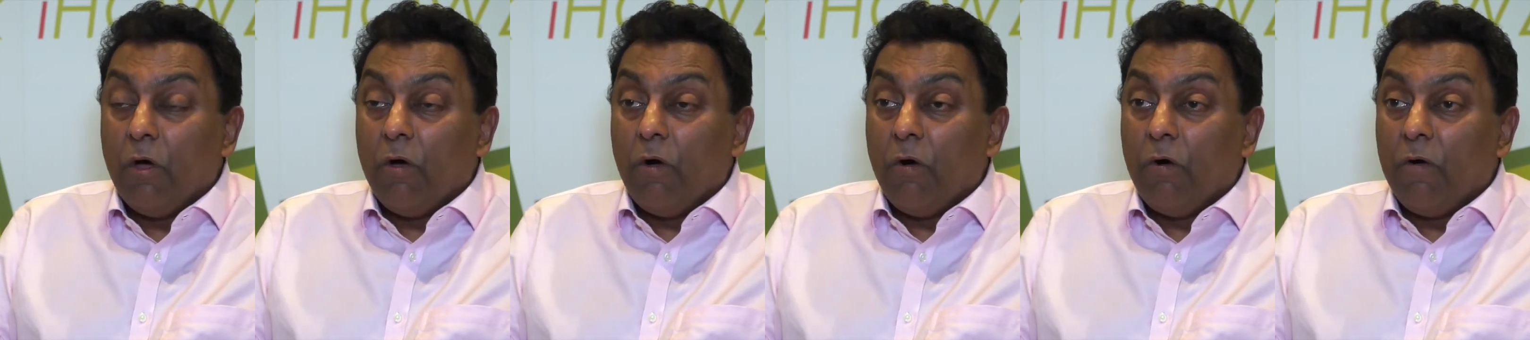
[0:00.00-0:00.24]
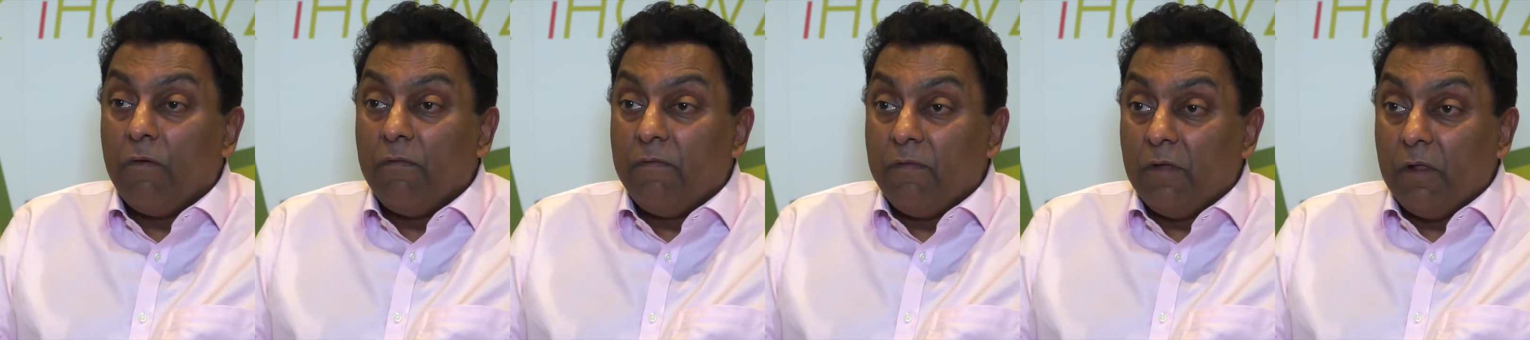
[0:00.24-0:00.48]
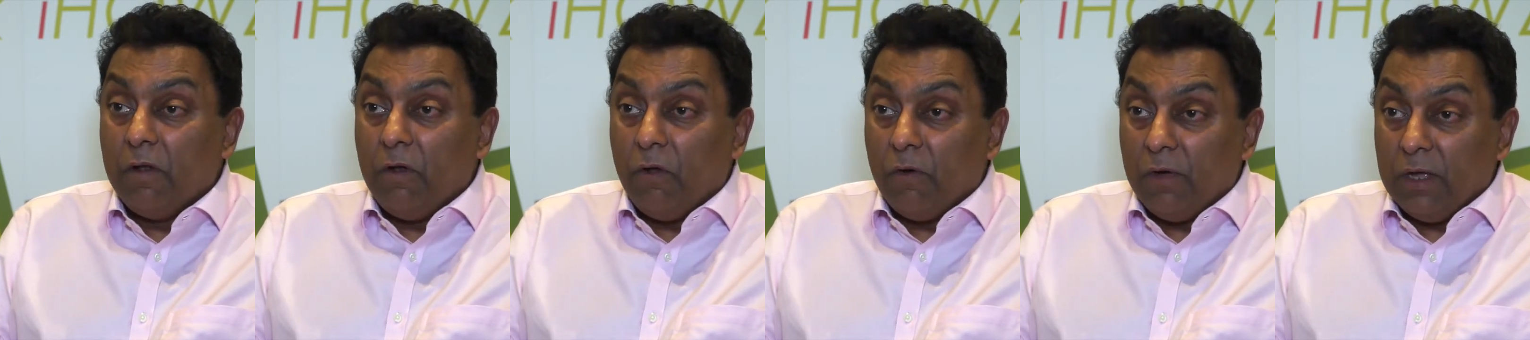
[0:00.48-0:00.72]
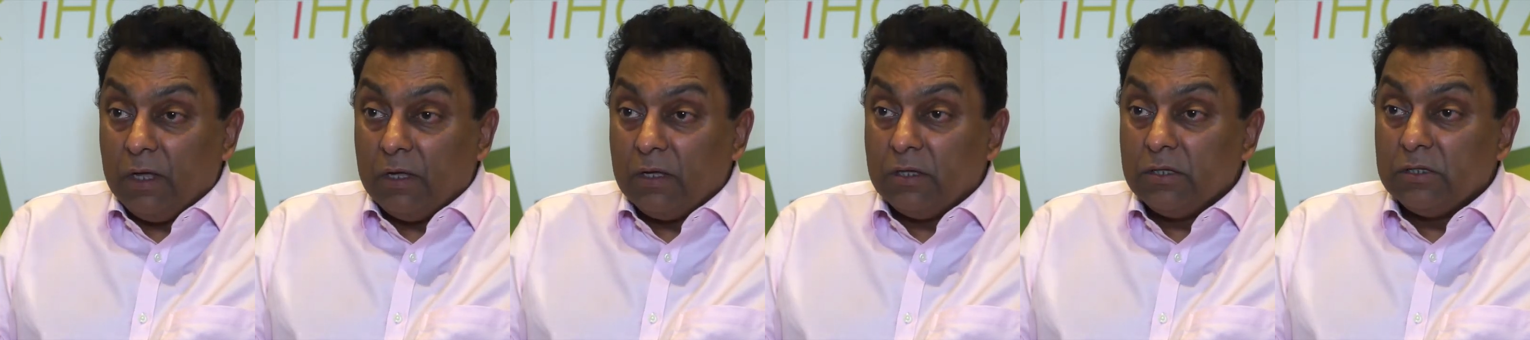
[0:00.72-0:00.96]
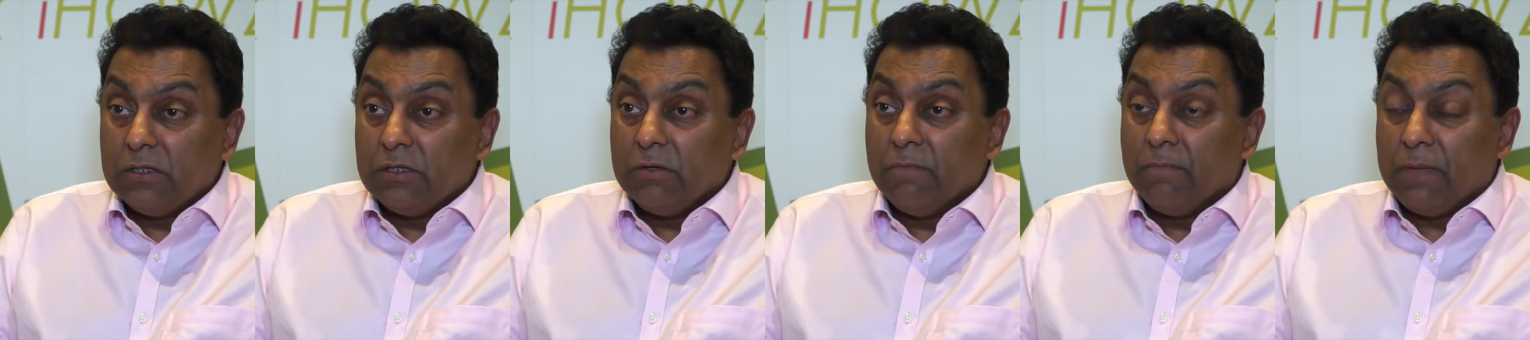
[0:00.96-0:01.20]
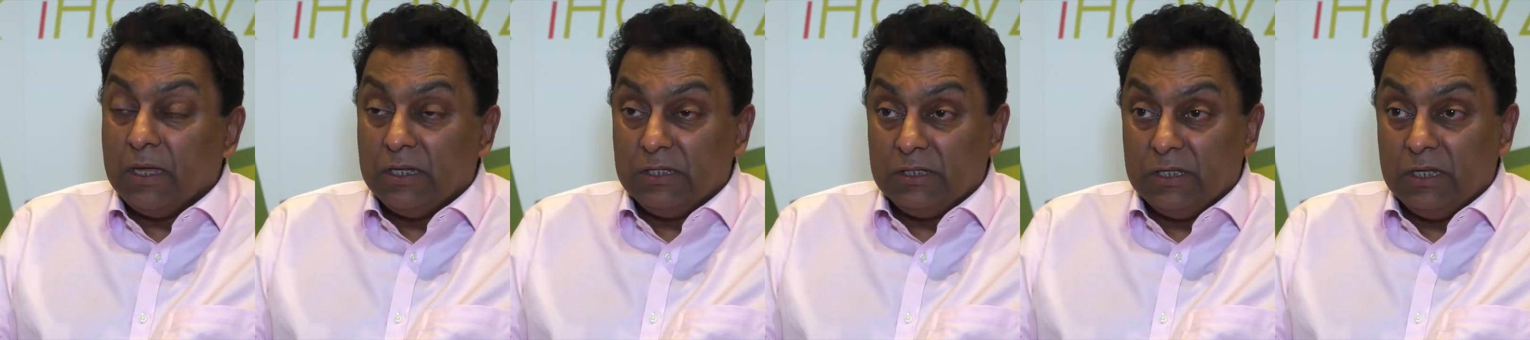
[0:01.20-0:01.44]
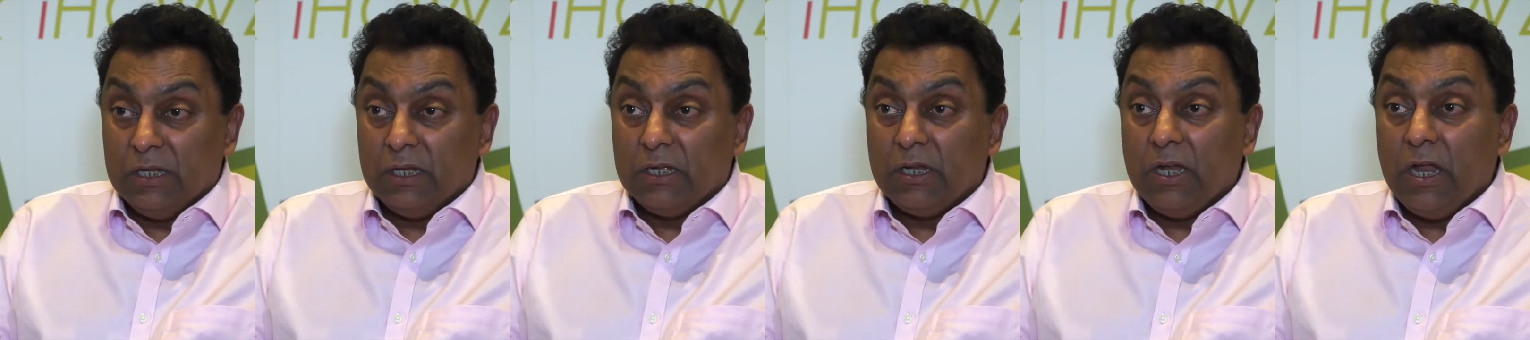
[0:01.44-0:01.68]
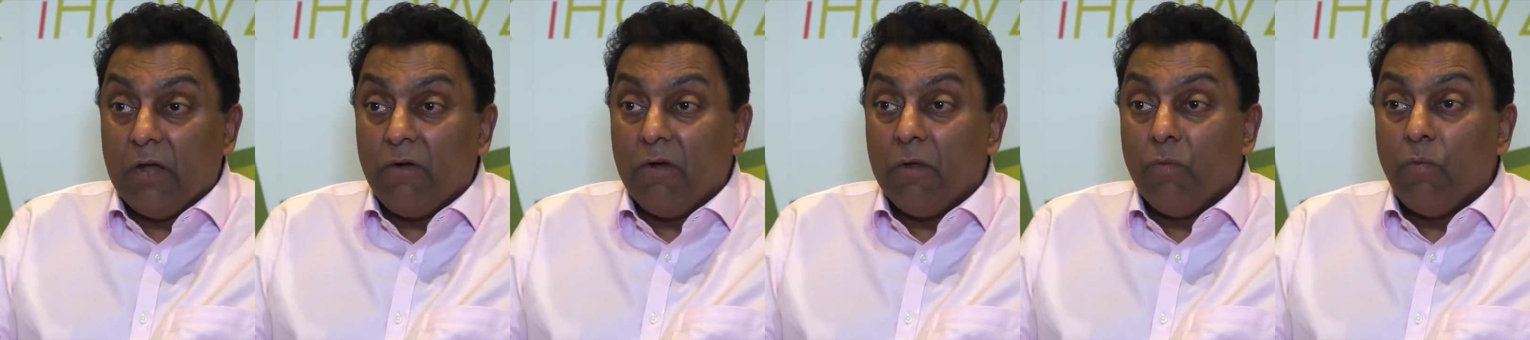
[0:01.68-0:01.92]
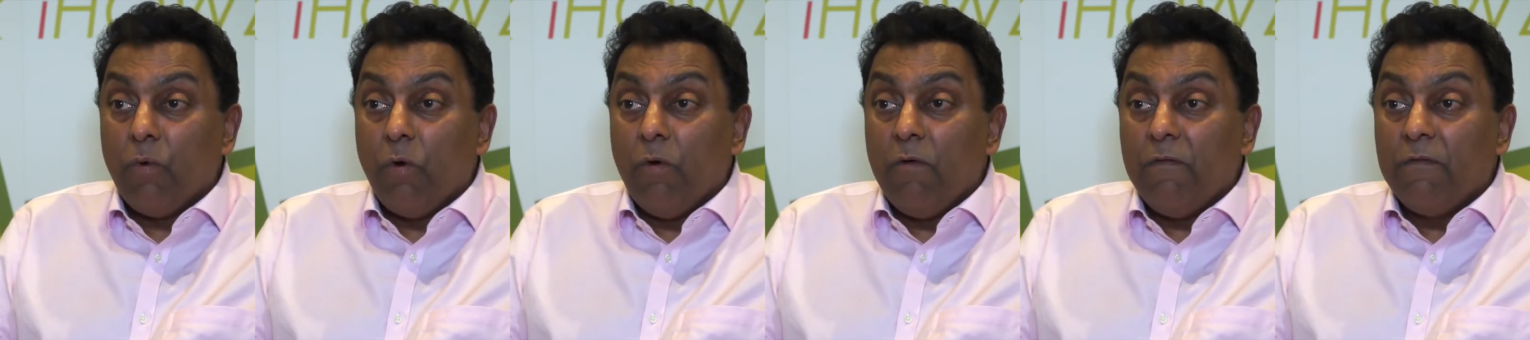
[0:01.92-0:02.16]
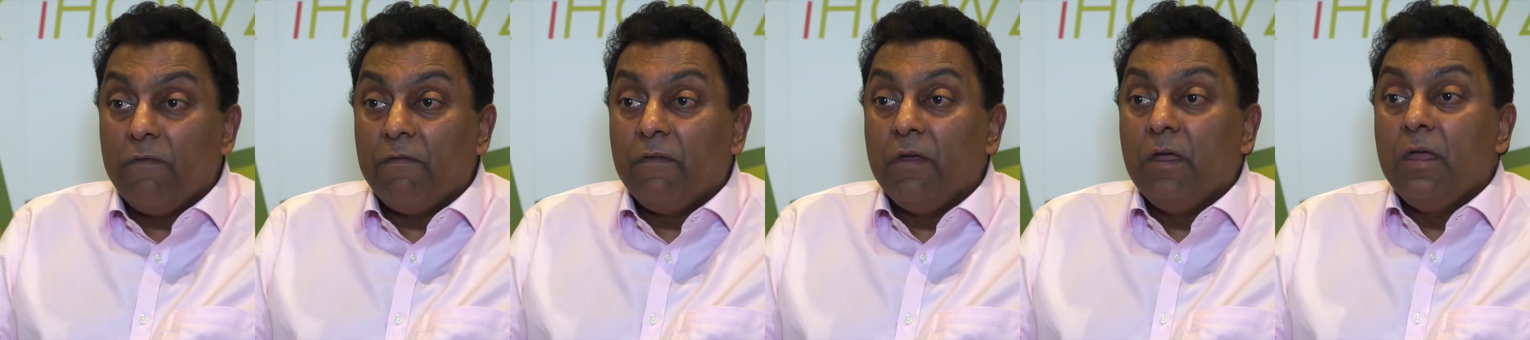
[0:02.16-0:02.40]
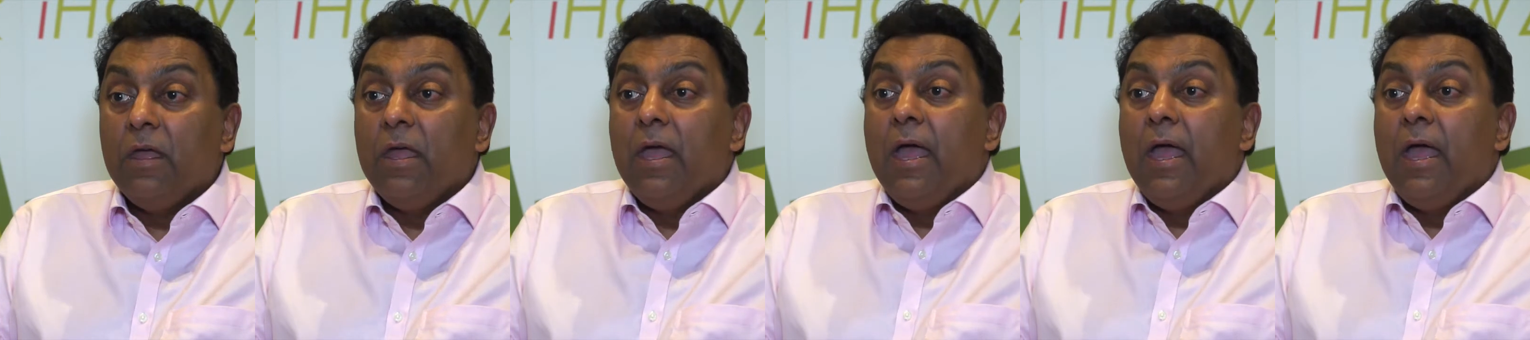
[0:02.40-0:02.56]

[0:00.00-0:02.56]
of lawyers based in Canary Wharf,